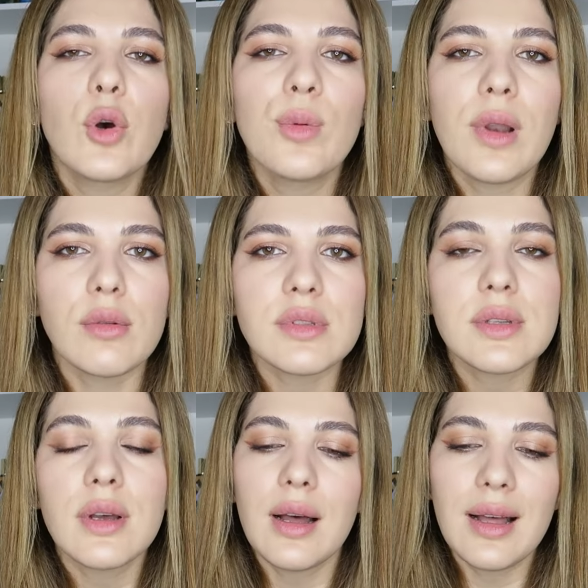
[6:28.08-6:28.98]
Who knows?
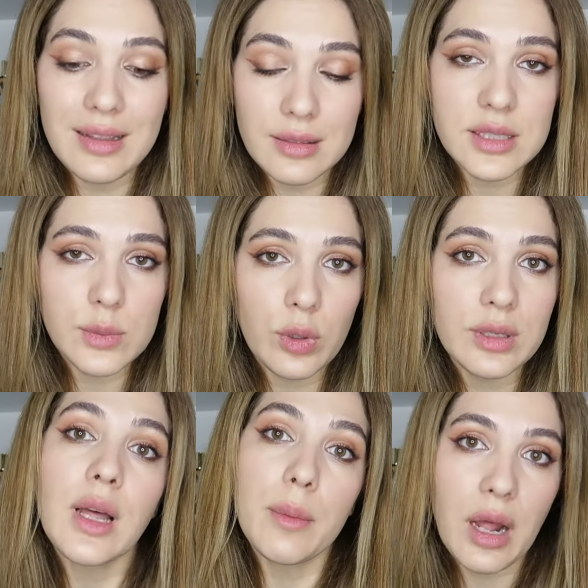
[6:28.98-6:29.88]
At this
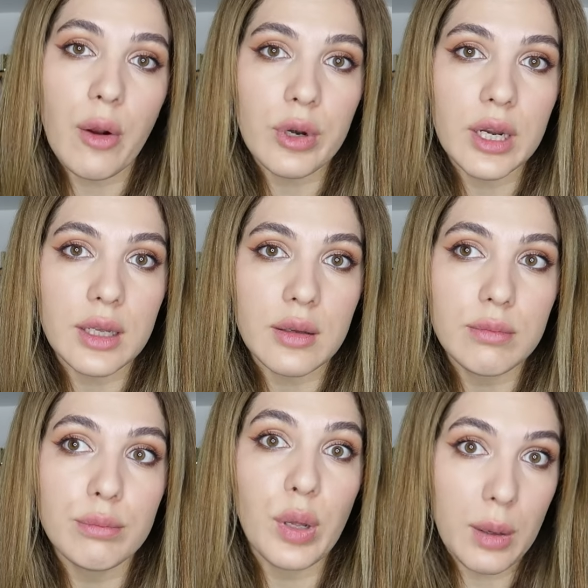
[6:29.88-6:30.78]
point, I'm not ready,
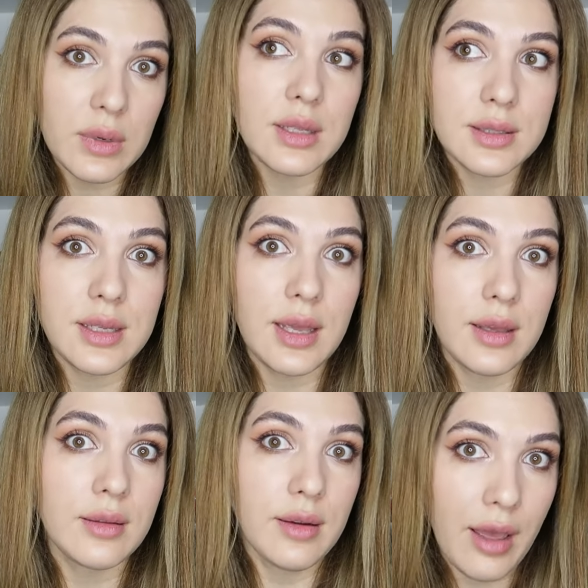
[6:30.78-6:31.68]
but I'm not
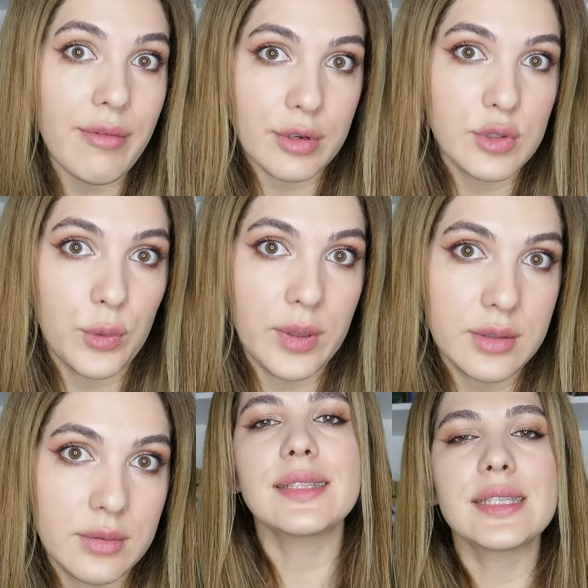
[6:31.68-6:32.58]
saying never to it.
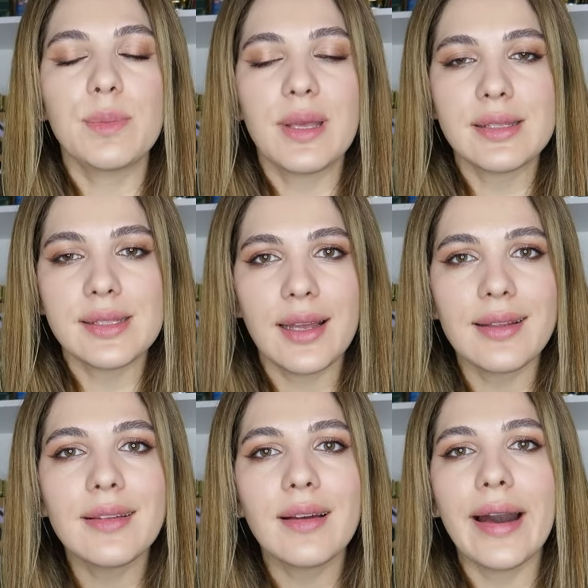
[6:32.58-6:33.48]
This being
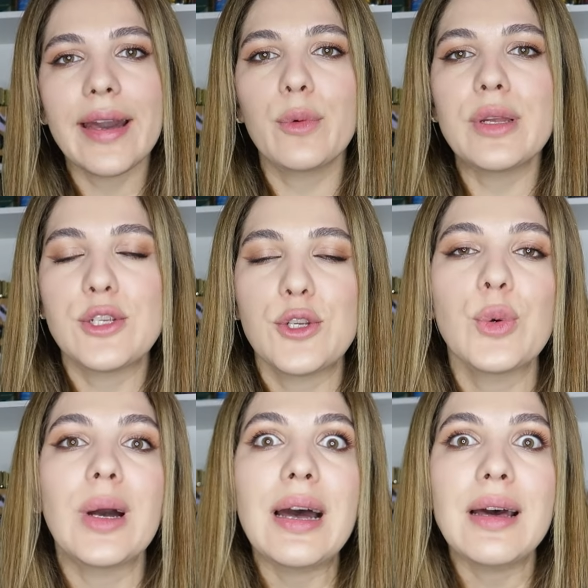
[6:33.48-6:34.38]
said, I wish
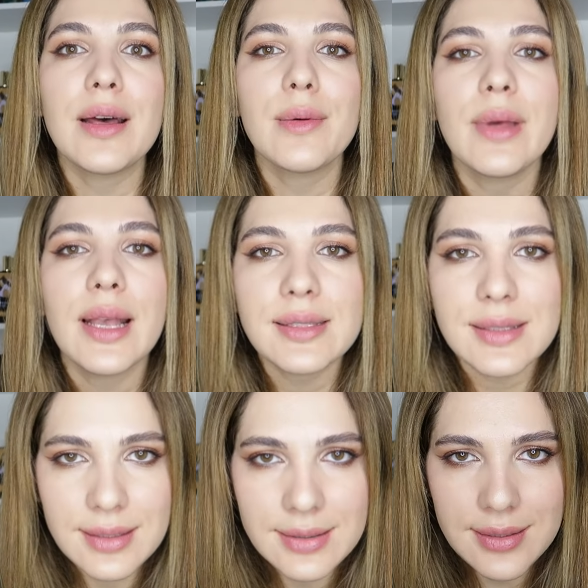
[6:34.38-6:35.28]
you an
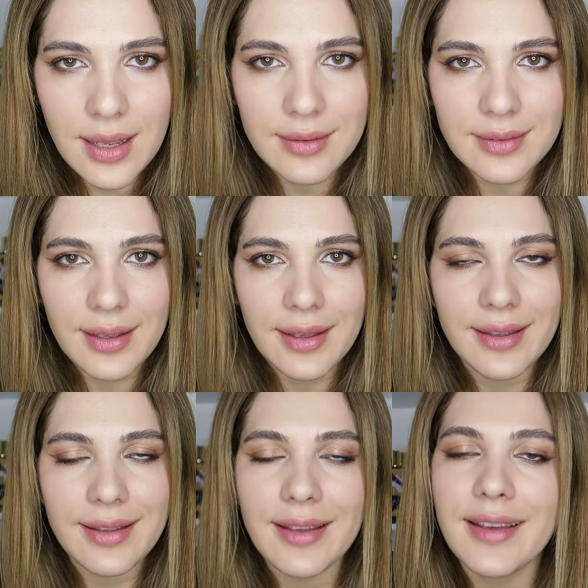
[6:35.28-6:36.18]
amazing
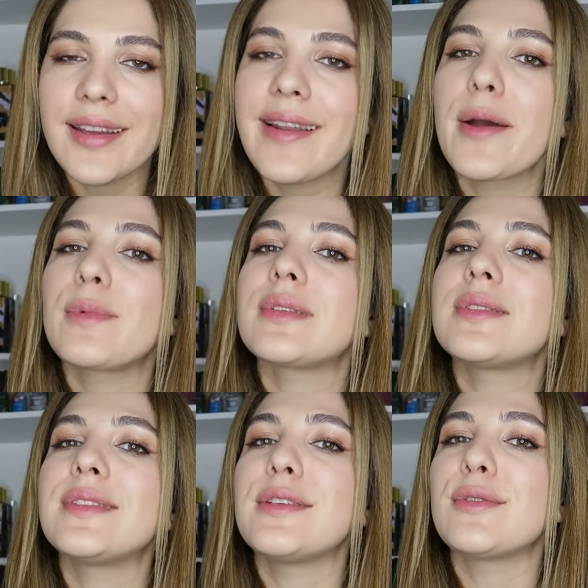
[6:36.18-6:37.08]
Sunday and I will
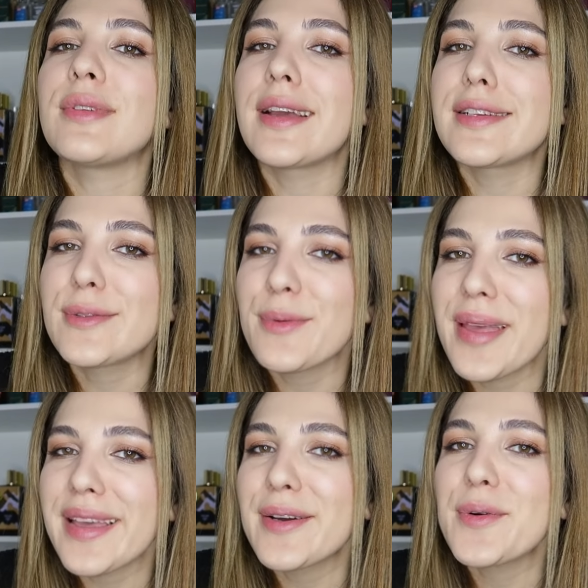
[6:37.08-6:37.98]
see you next
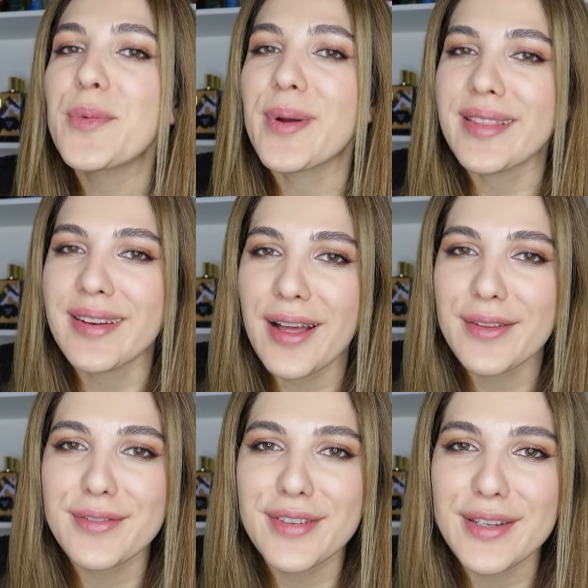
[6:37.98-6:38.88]
week with
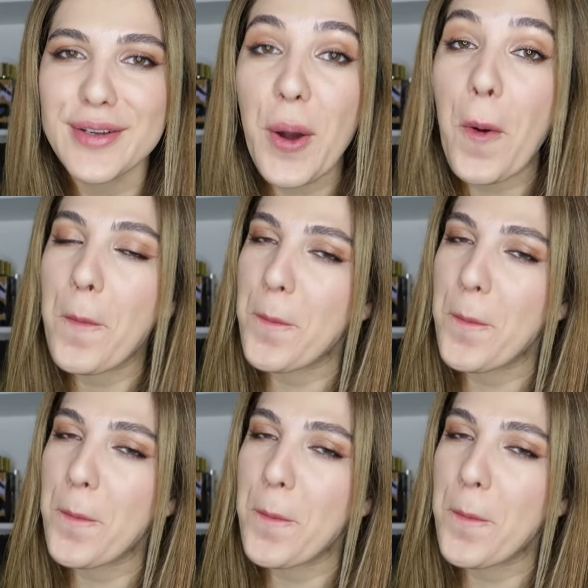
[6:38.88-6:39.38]
another video.